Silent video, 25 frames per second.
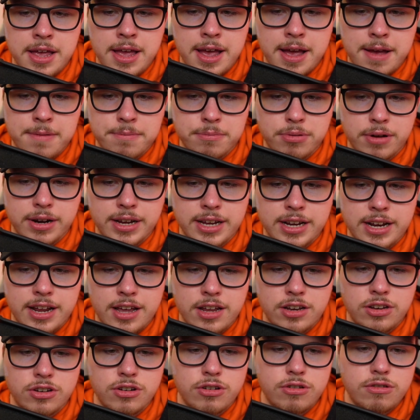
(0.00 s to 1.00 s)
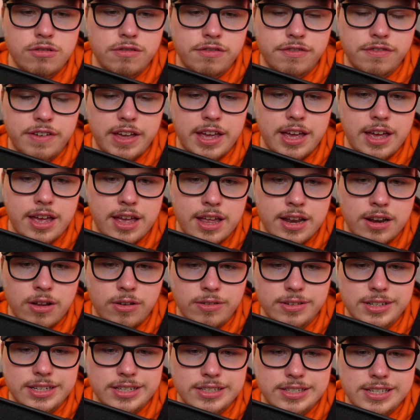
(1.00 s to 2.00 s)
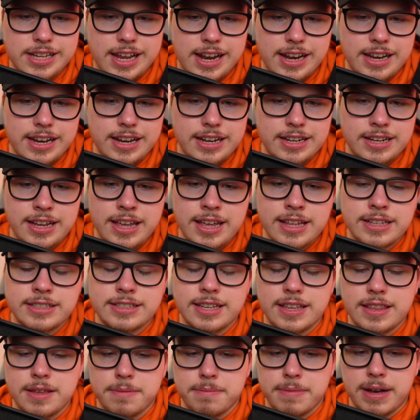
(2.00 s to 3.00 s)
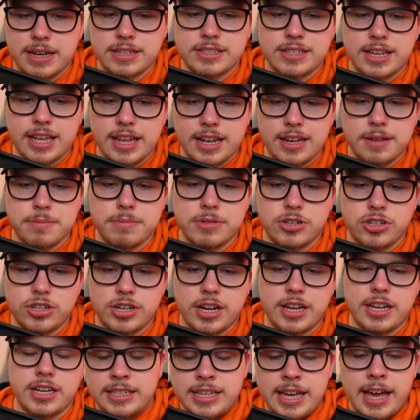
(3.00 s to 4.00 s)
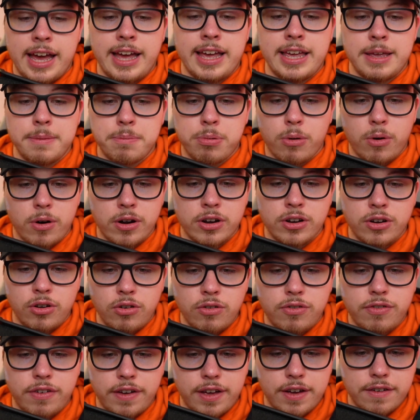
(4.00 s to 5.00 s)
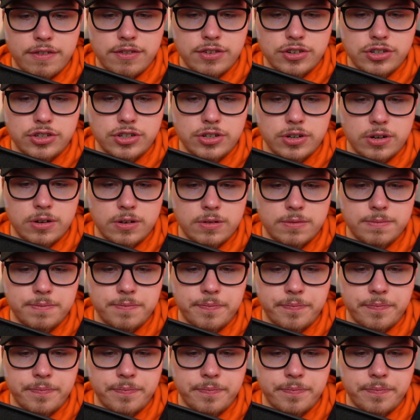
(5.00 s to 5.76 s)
and bringing a new fear and understanding to the mass killing machine. Yeah, he brought a new fear for sure.